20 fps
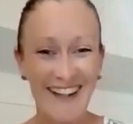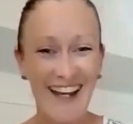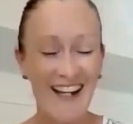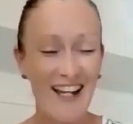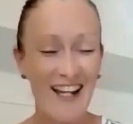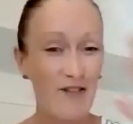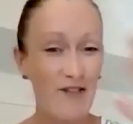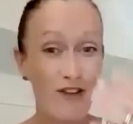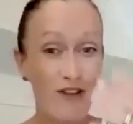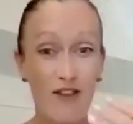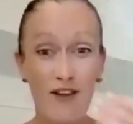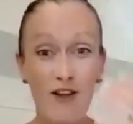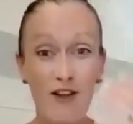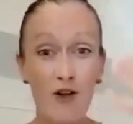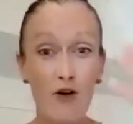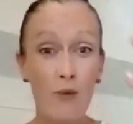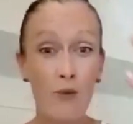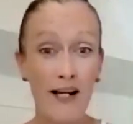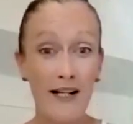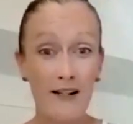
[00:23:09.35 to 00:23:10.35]
and everything
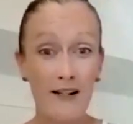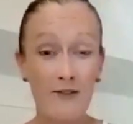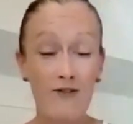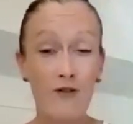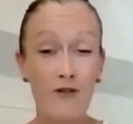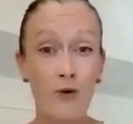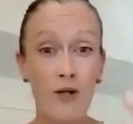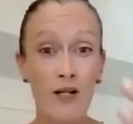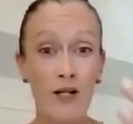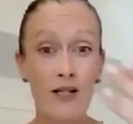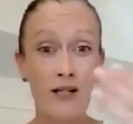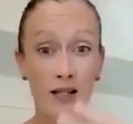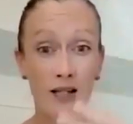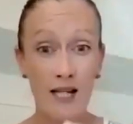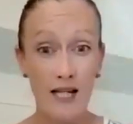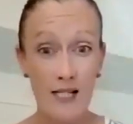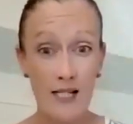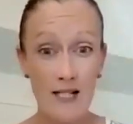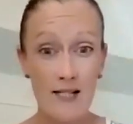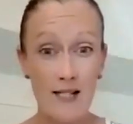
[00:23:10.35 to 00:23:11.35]
you're waiting for
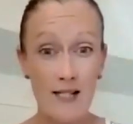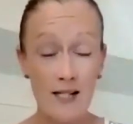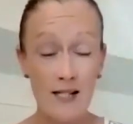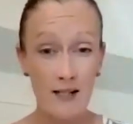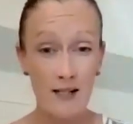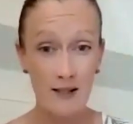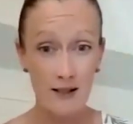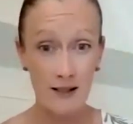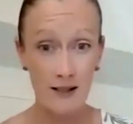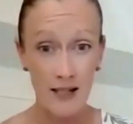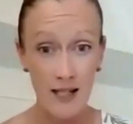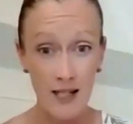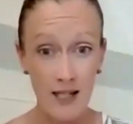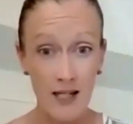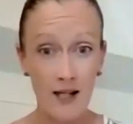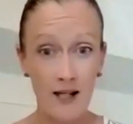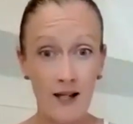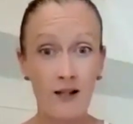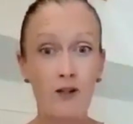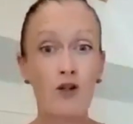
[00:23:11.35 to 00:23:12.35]
is
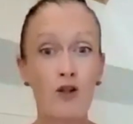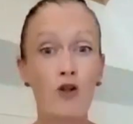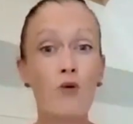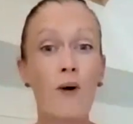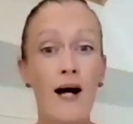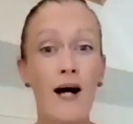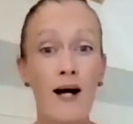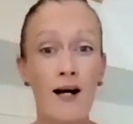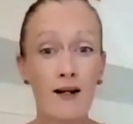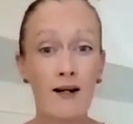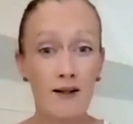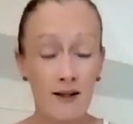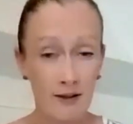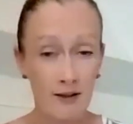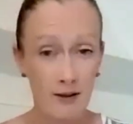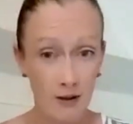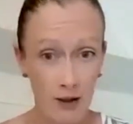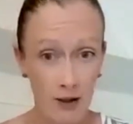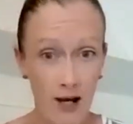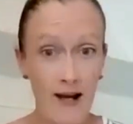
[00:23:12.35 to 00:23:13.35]
here you are
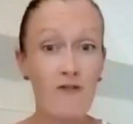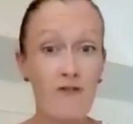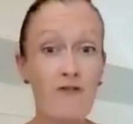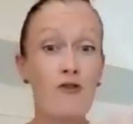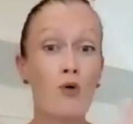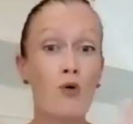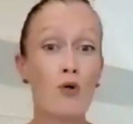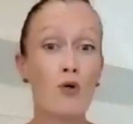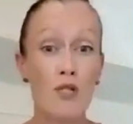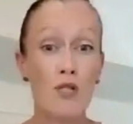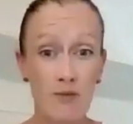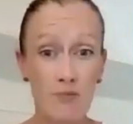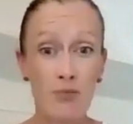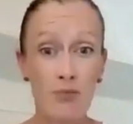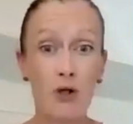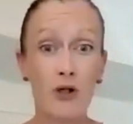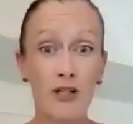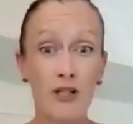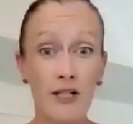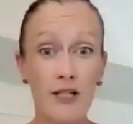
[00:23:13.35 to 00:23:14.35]
life force
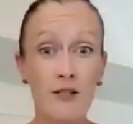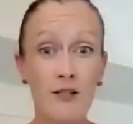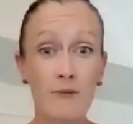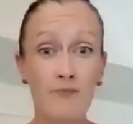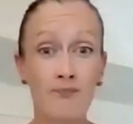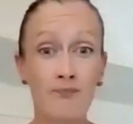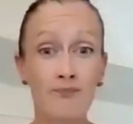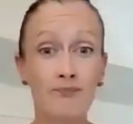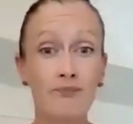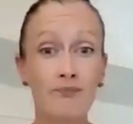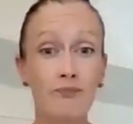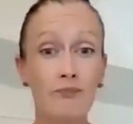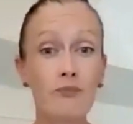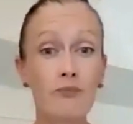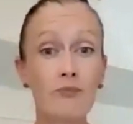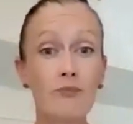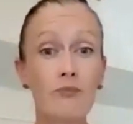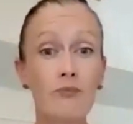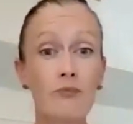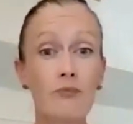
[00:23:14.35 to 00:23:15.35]
embodied
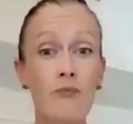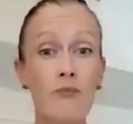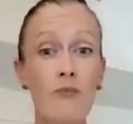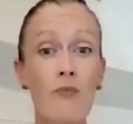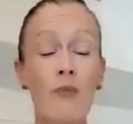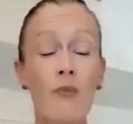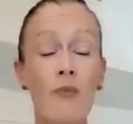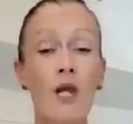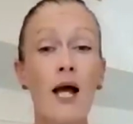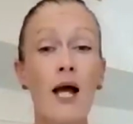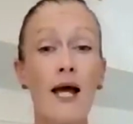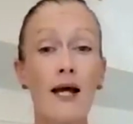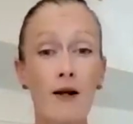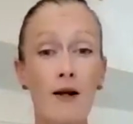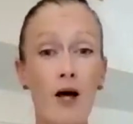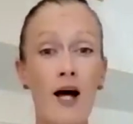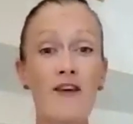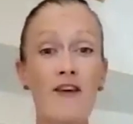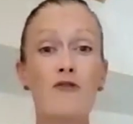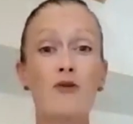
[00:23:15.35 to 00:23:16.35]
and
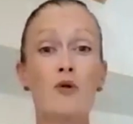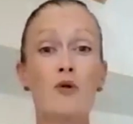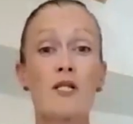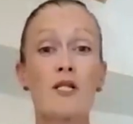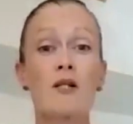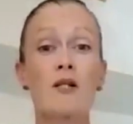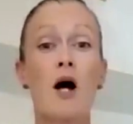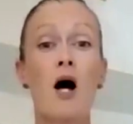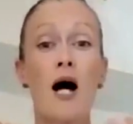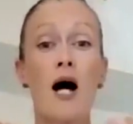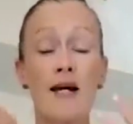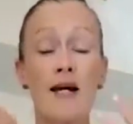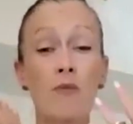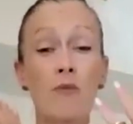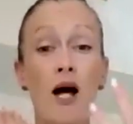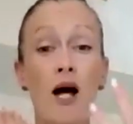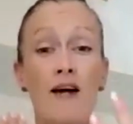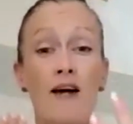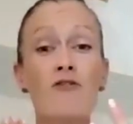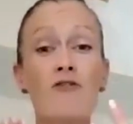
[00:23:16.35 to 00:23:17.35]
life force is i am
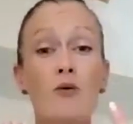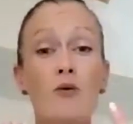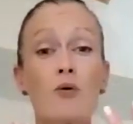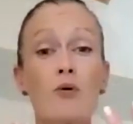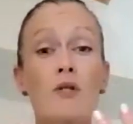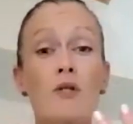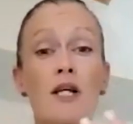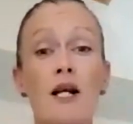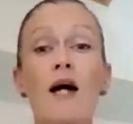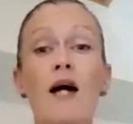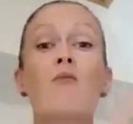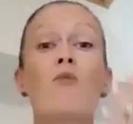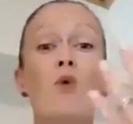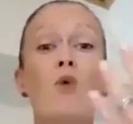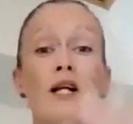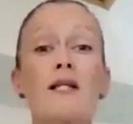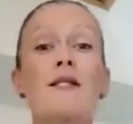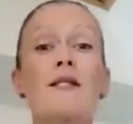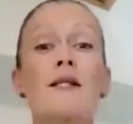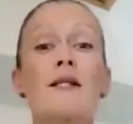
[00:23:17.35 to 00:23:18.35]
life force and i'm
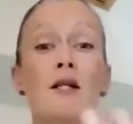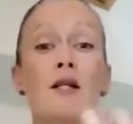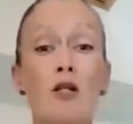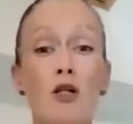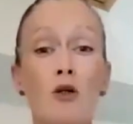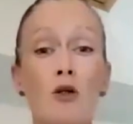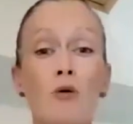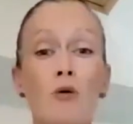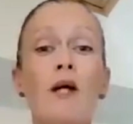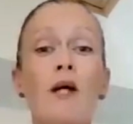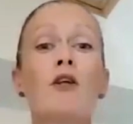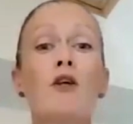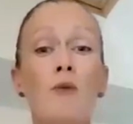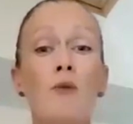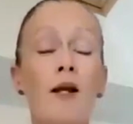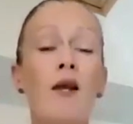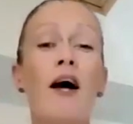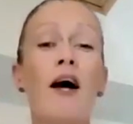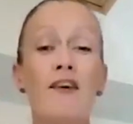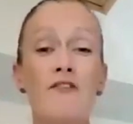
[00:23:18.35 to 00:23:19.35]
witnessing you and you
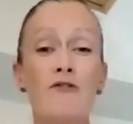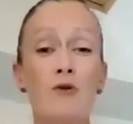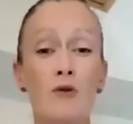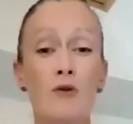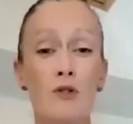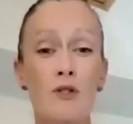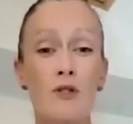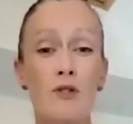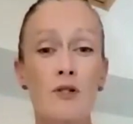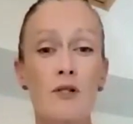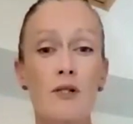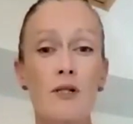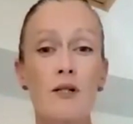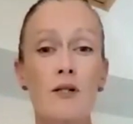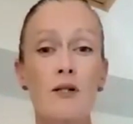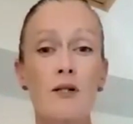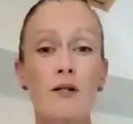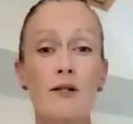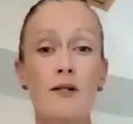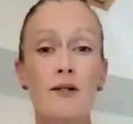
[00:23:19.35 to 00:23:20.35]
are life force
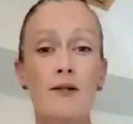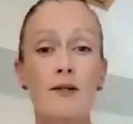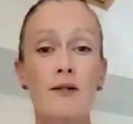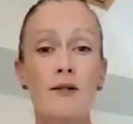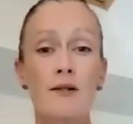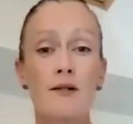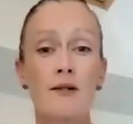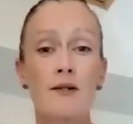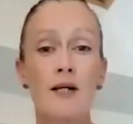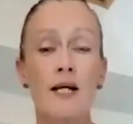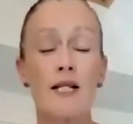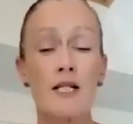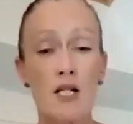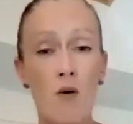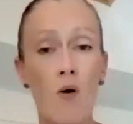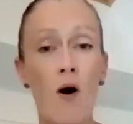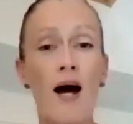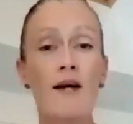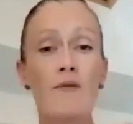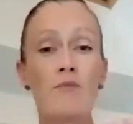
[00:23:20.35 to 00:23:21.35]
and so
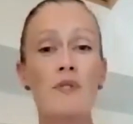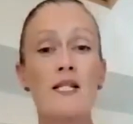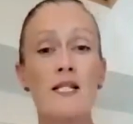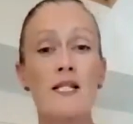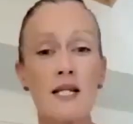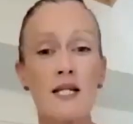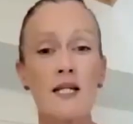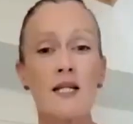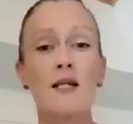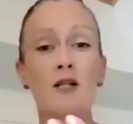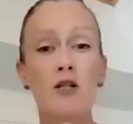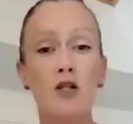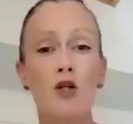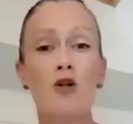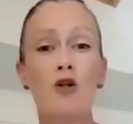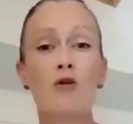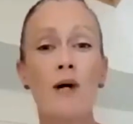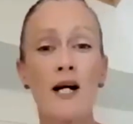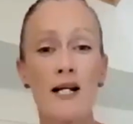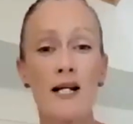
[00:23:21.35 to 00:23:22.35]
i am seeing in
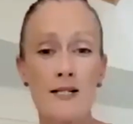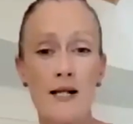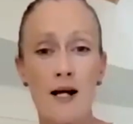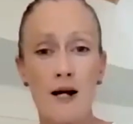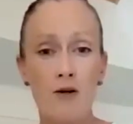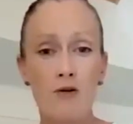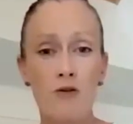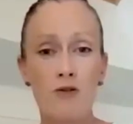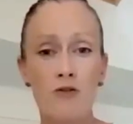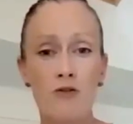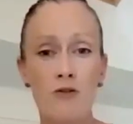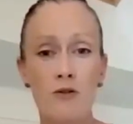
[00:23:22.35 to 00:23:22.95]
you myself